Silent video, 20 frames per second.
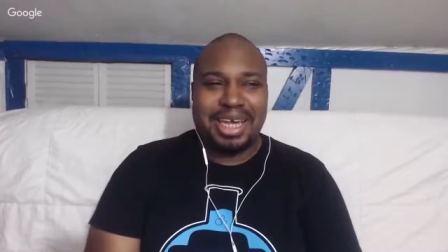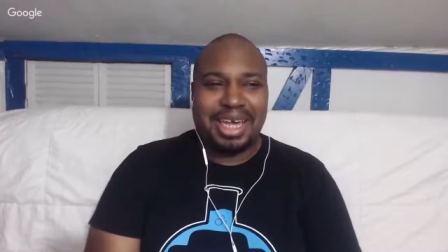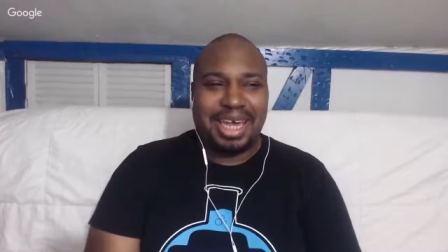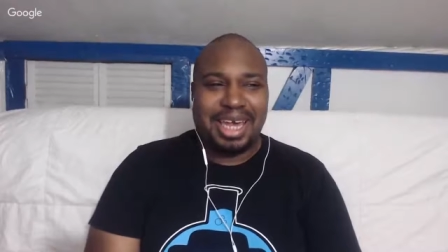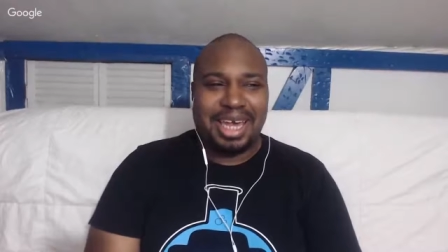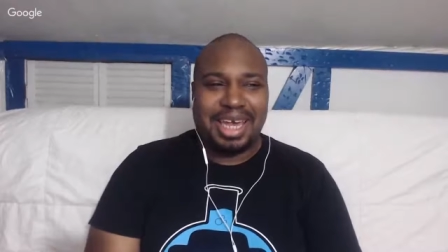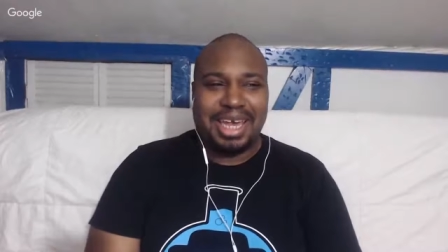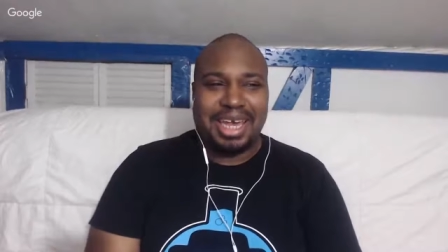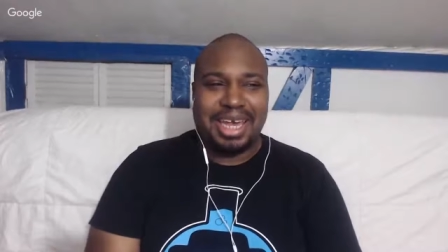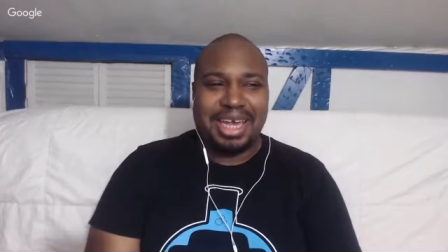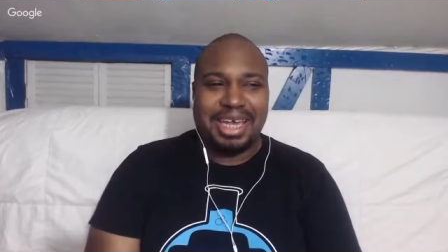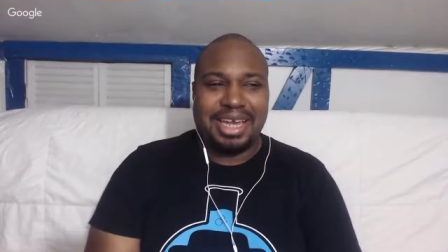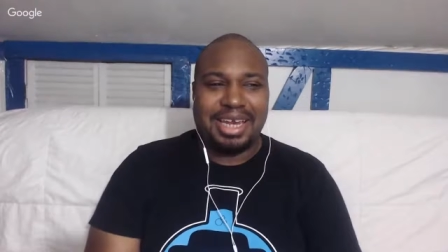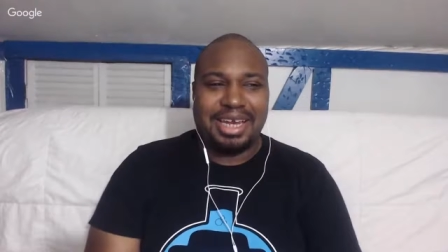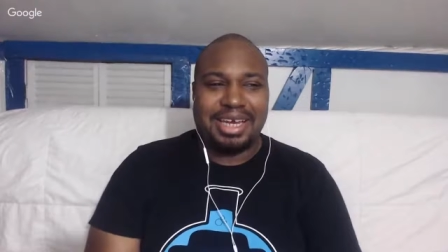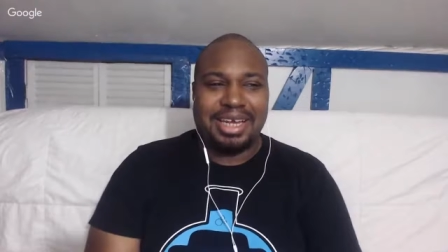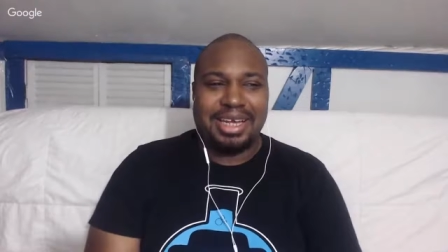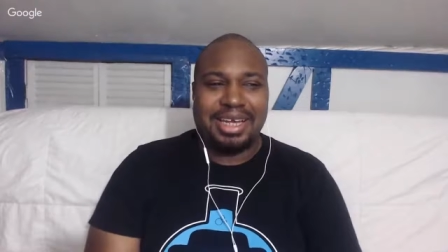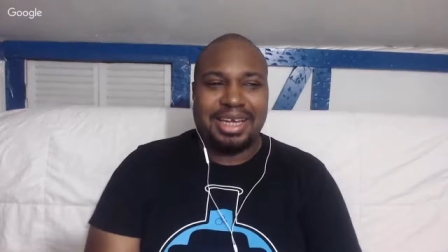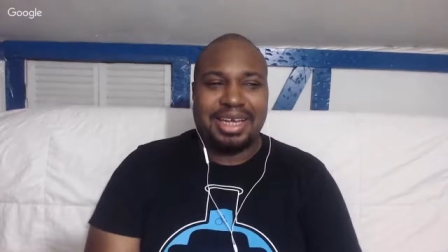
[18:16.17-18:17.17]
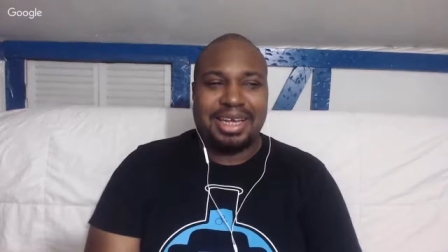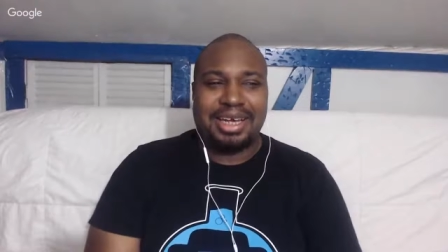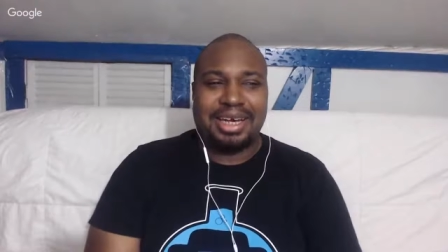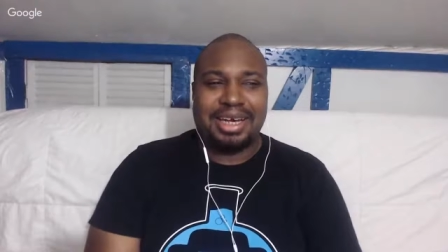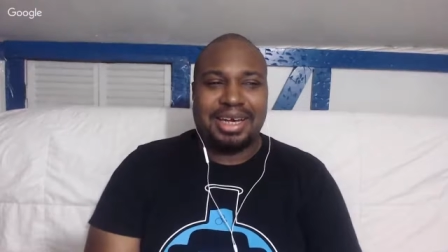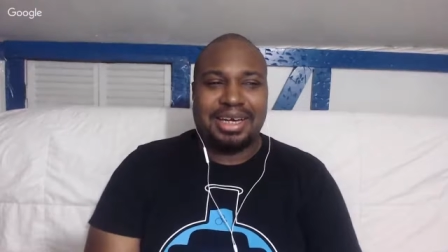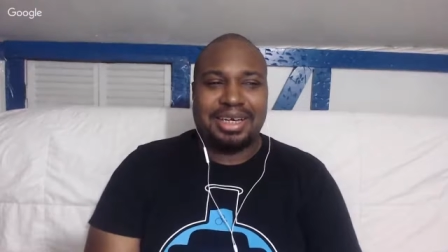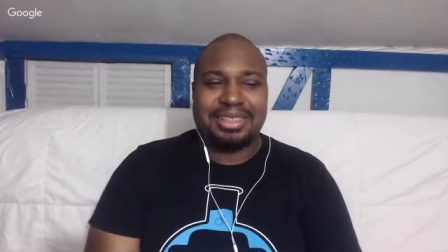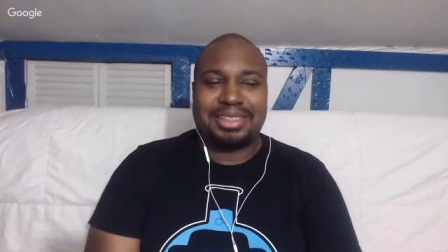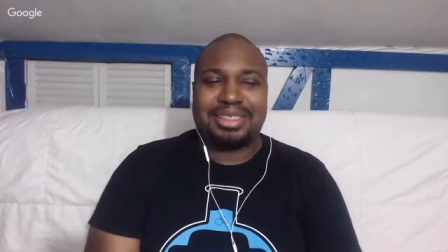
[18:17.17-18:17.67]
And
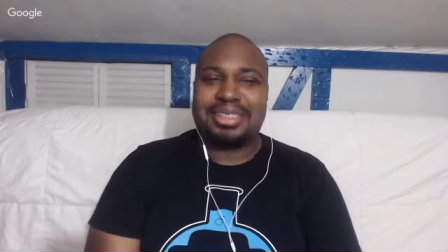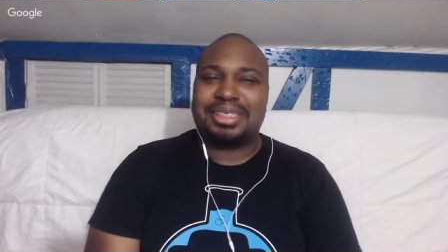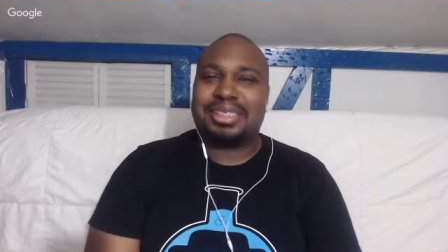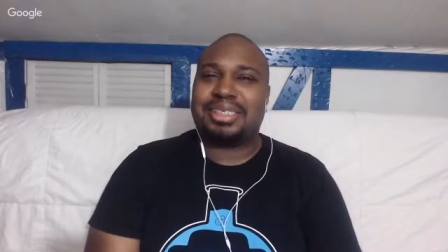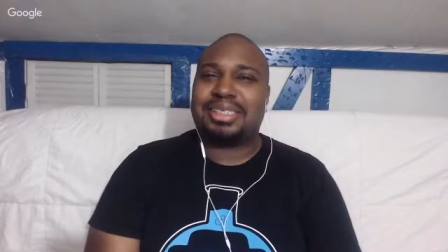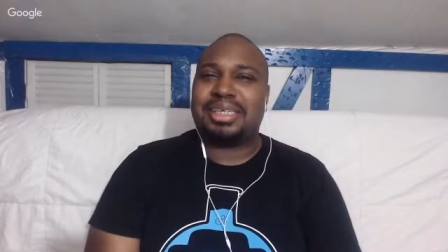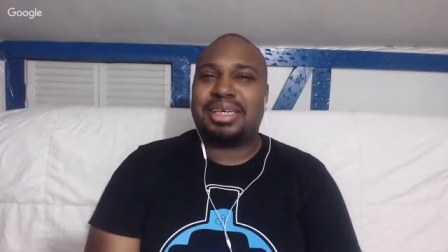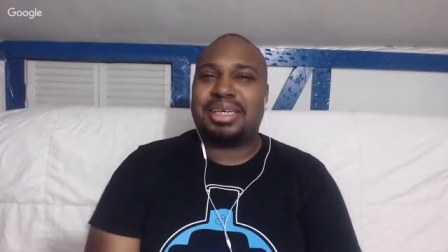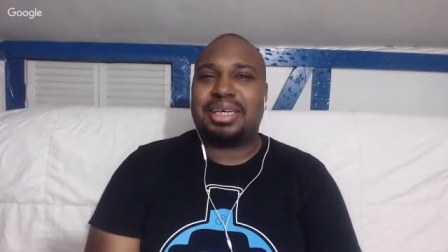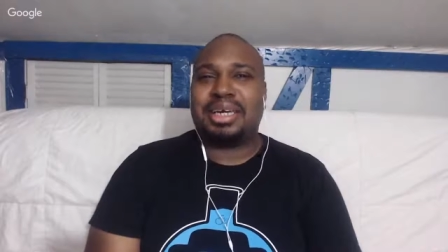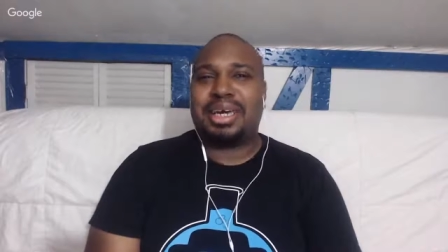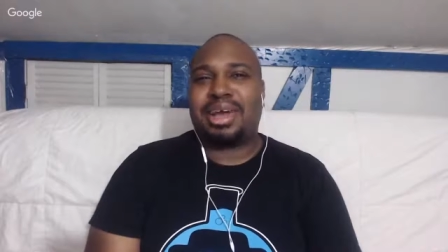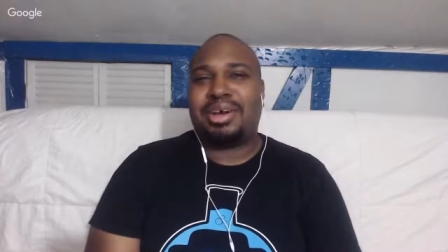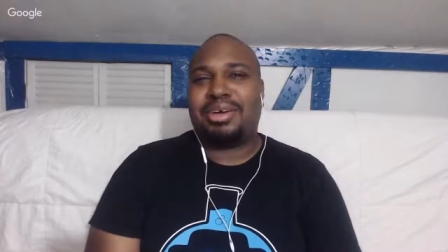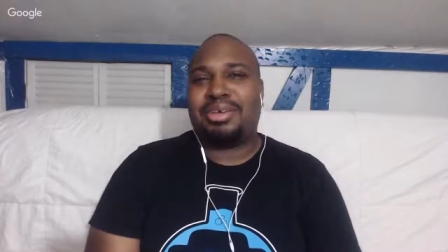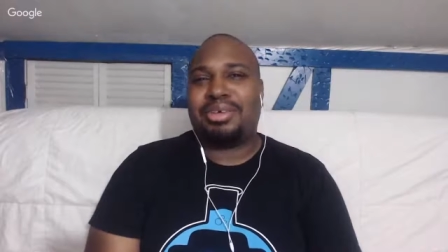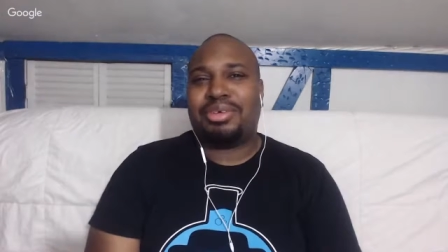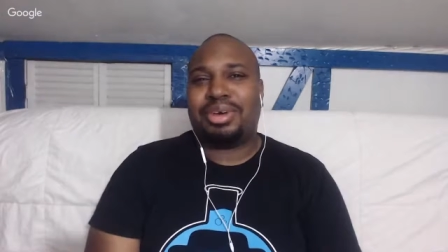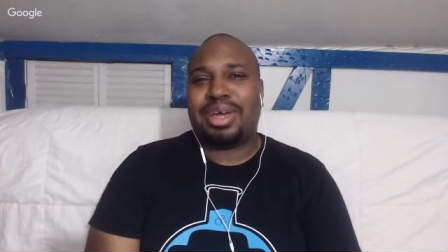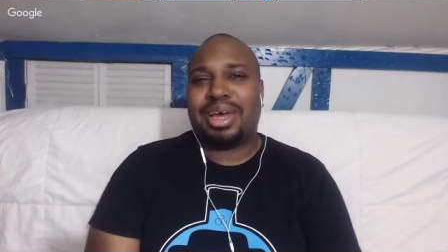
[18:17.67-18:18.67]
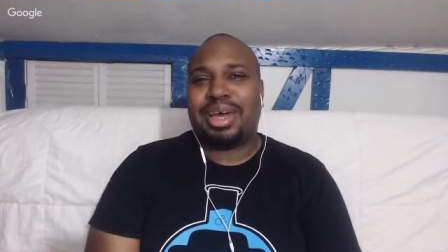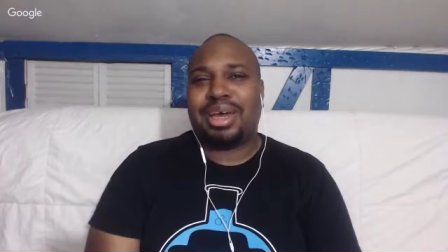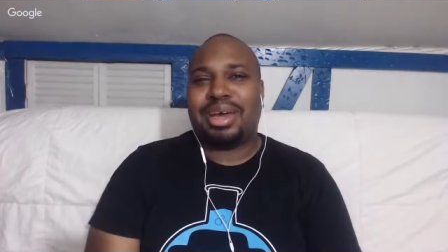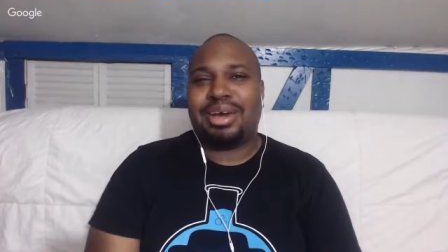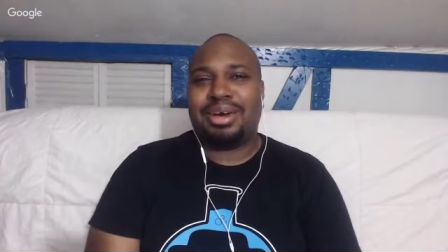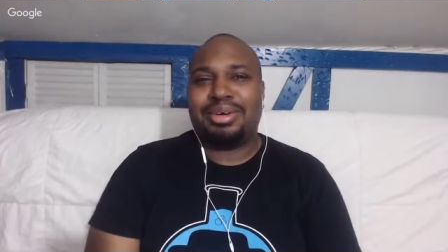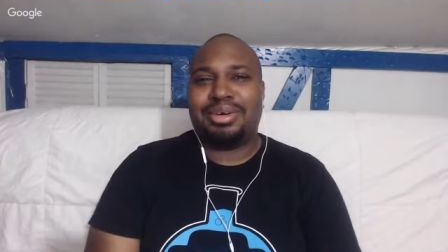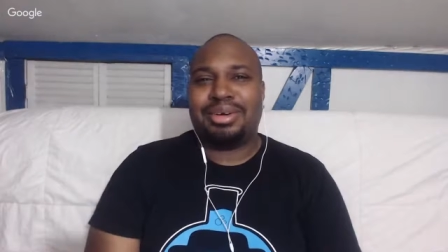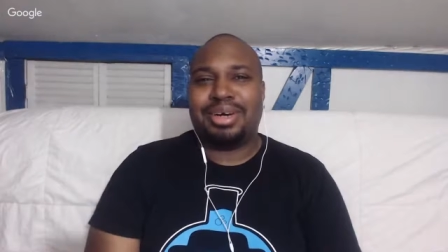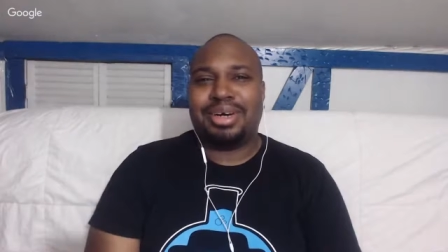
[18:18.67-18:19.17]
to see Carol
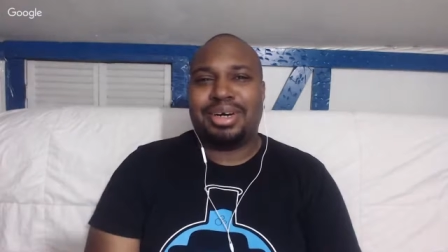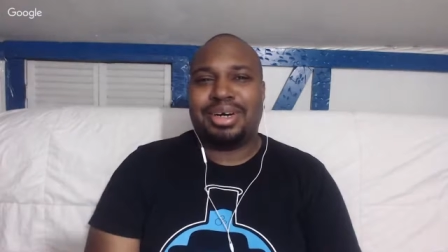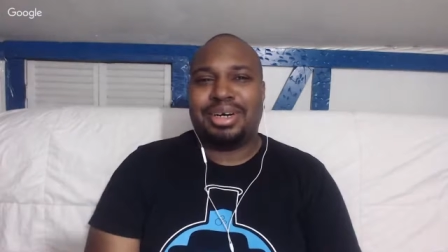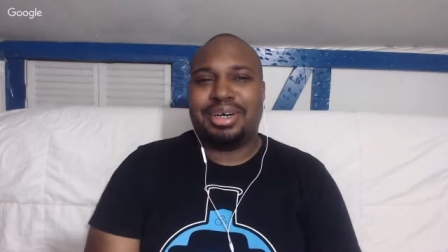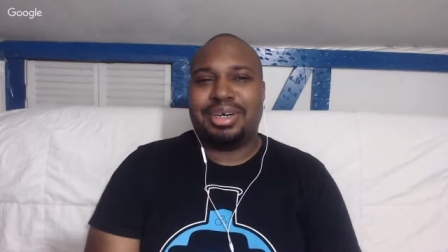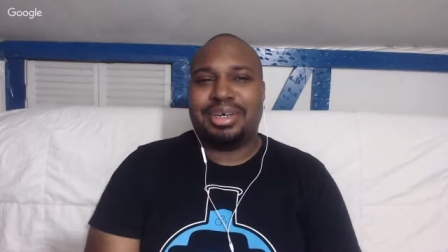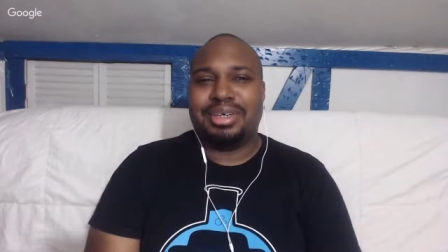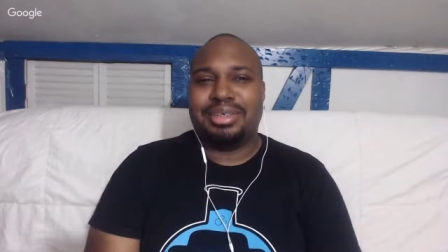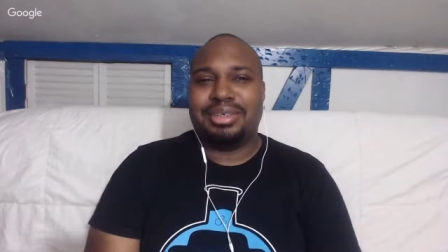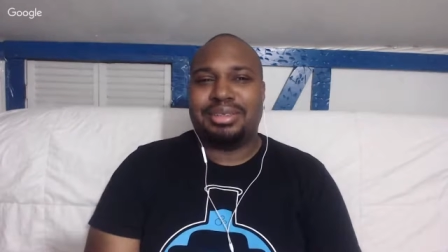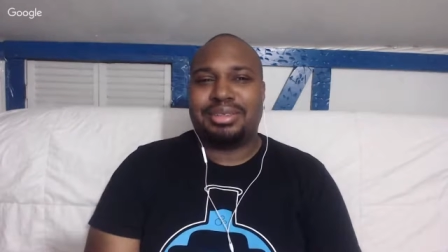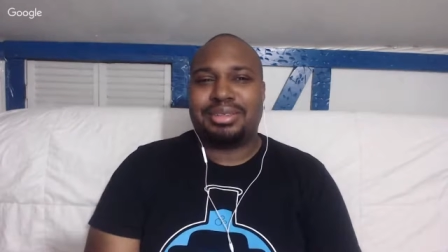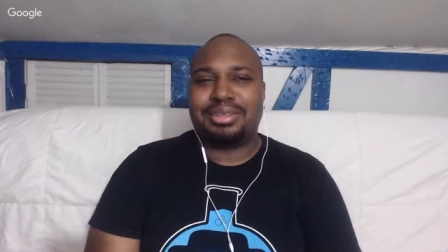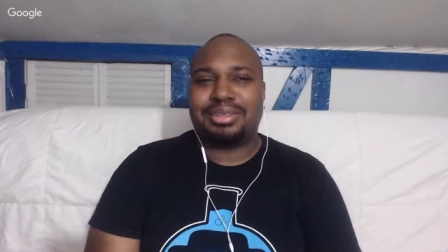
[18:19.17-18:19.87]
now, uh,